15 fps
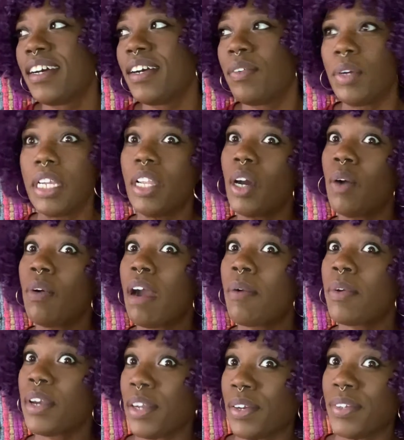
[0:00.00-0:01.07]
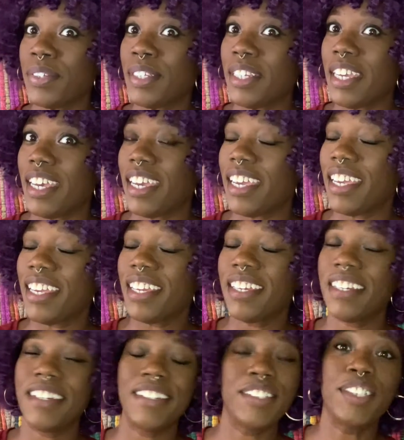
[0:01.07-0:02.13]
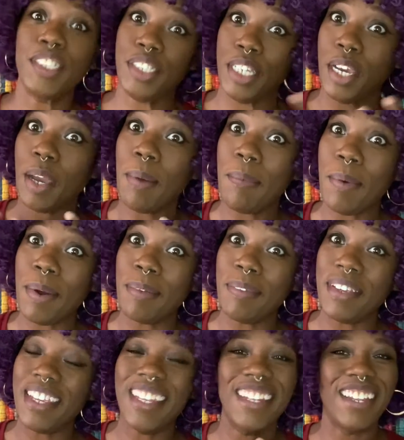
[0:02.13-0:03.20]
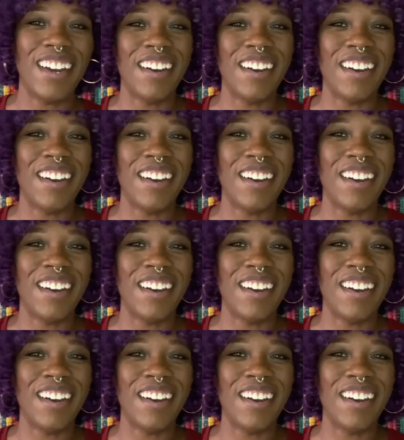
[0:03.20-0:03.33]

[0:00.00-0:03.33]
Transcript: We know why we're here today, to check up on me.